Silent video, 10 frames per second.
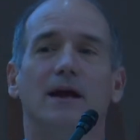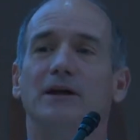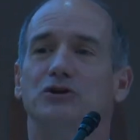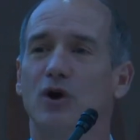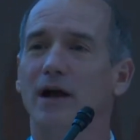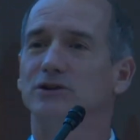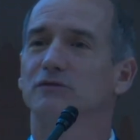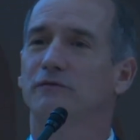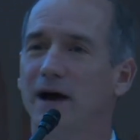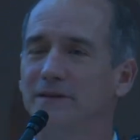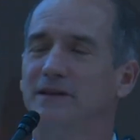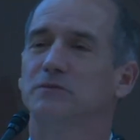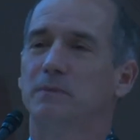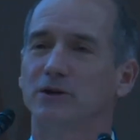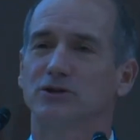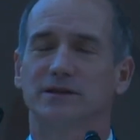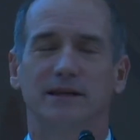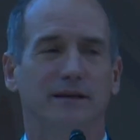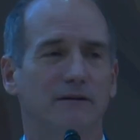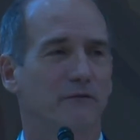and trying to find these patients. And
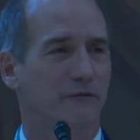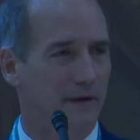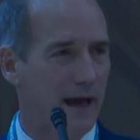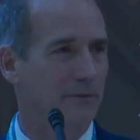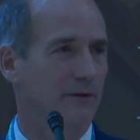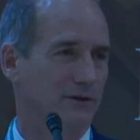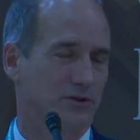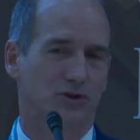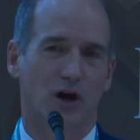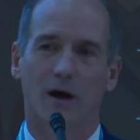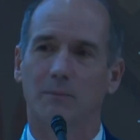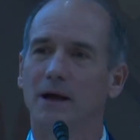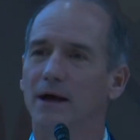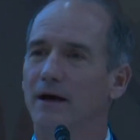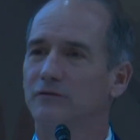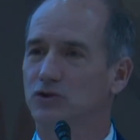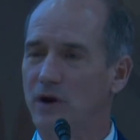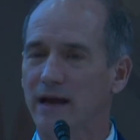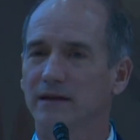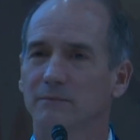he did a fabulous job of
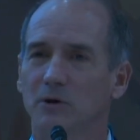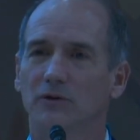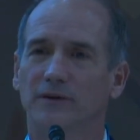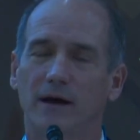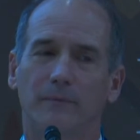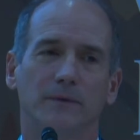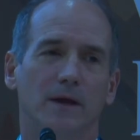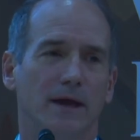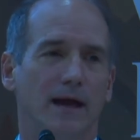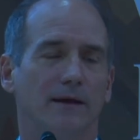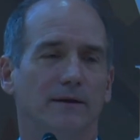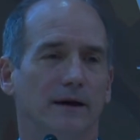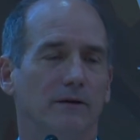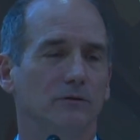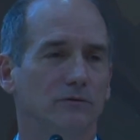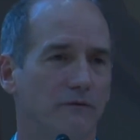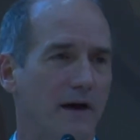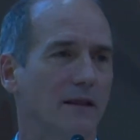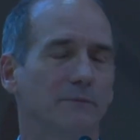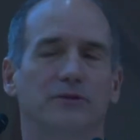tracking them all down and
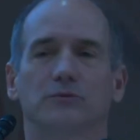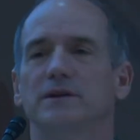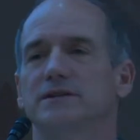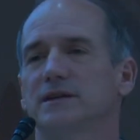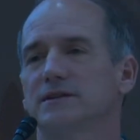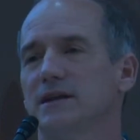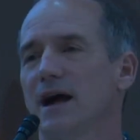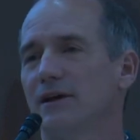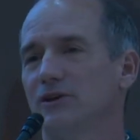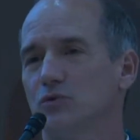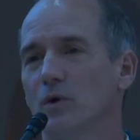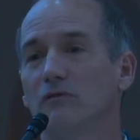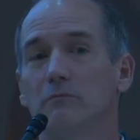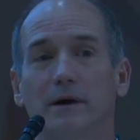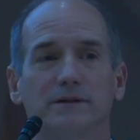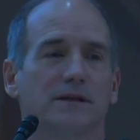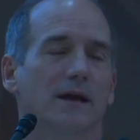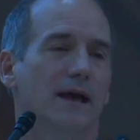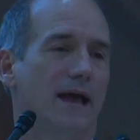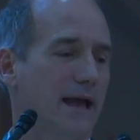found them at 3, 6, 9, and 12 months.
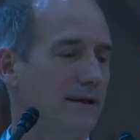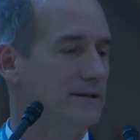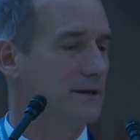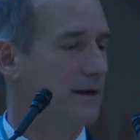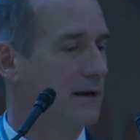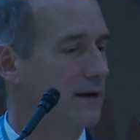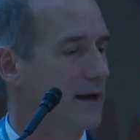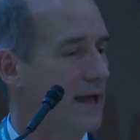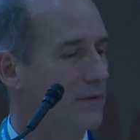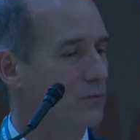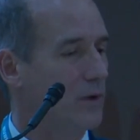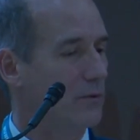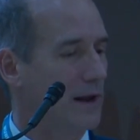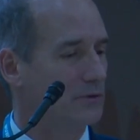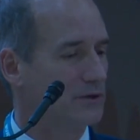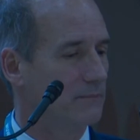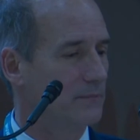And we were able to